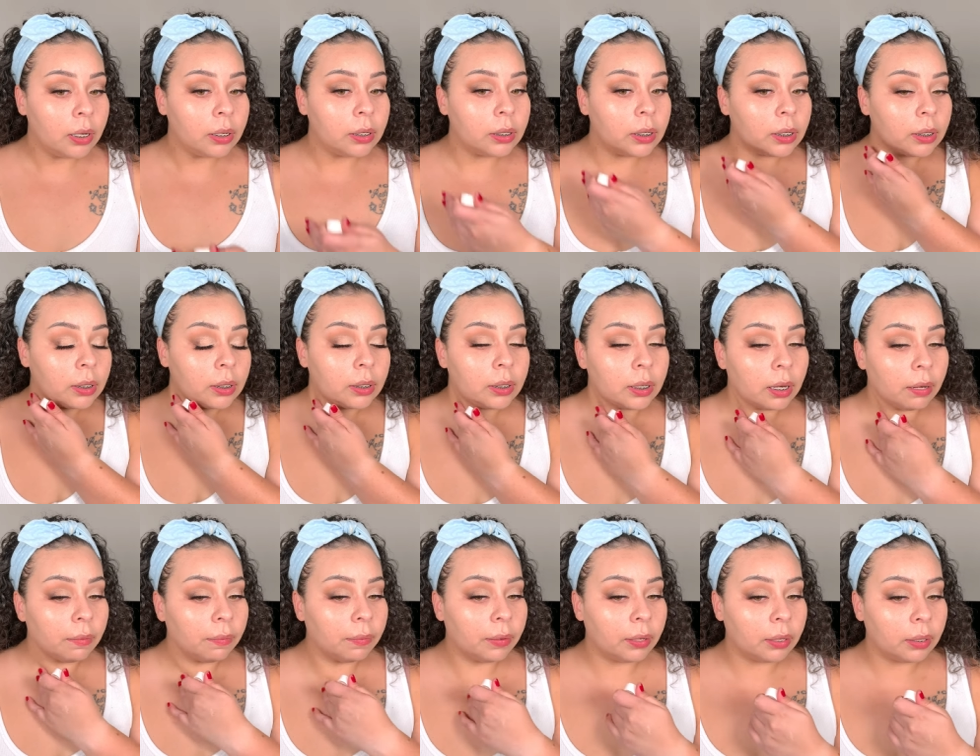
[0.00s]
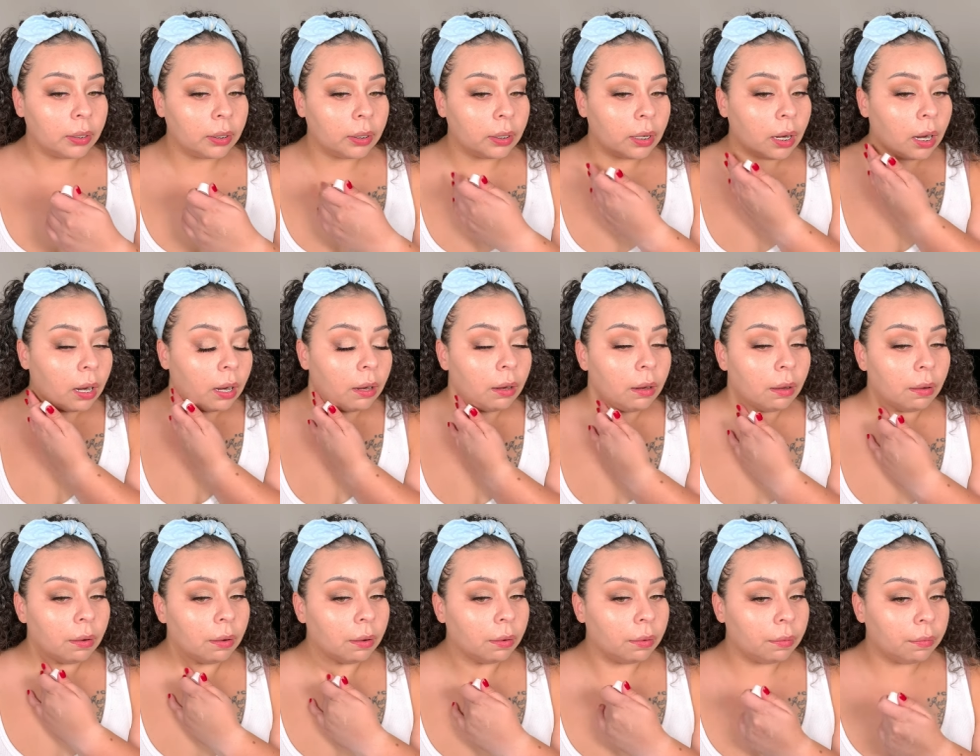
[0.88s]
It's just definitely not
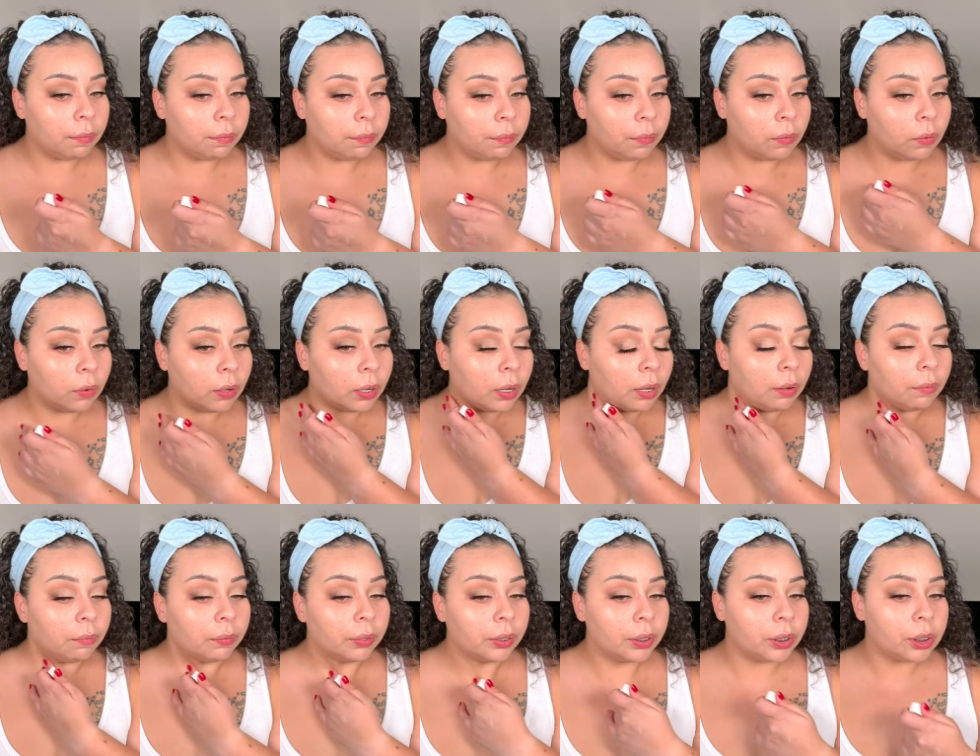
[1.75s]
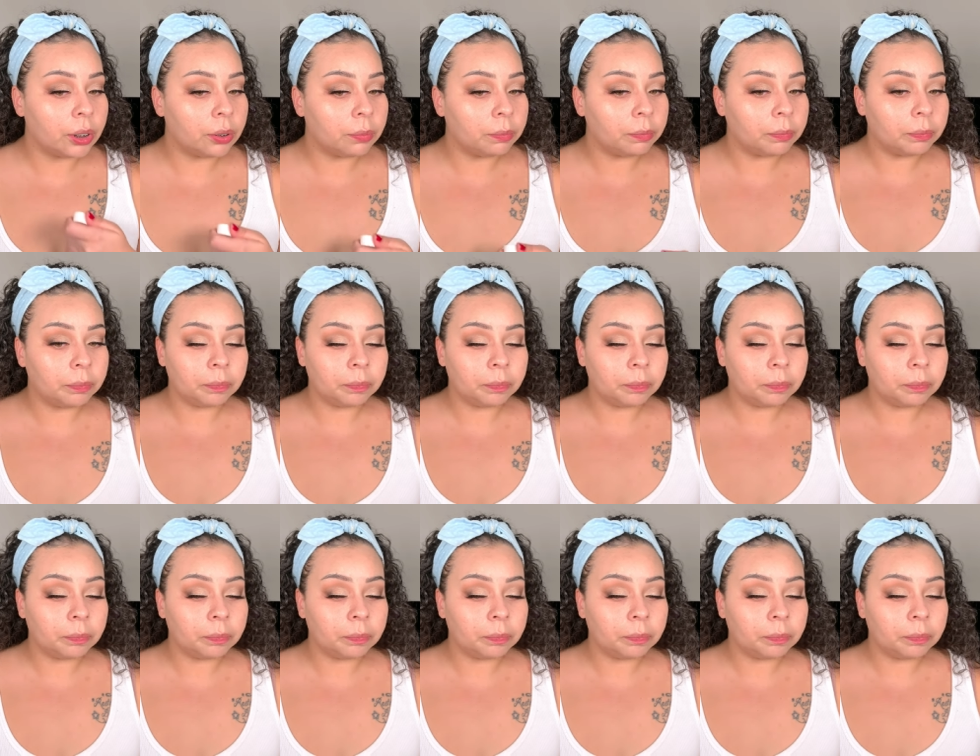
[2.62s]
a full coverage.